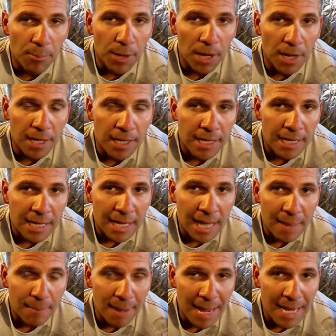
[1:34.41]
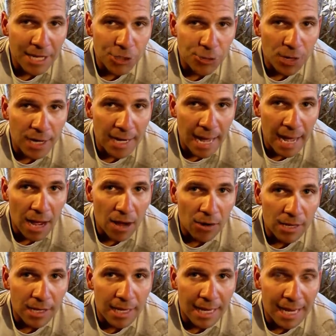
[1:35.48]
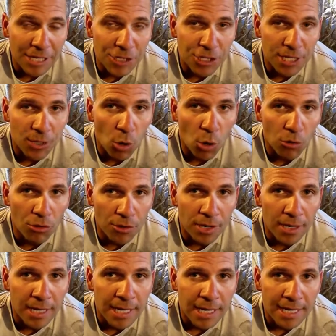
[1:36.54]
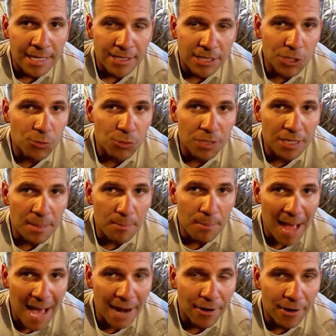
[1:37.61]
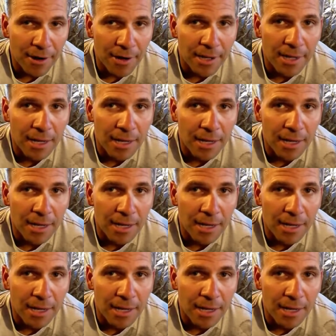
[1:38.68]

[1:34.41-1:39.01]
But at my age right now, and as you get older, it doesn't really matter.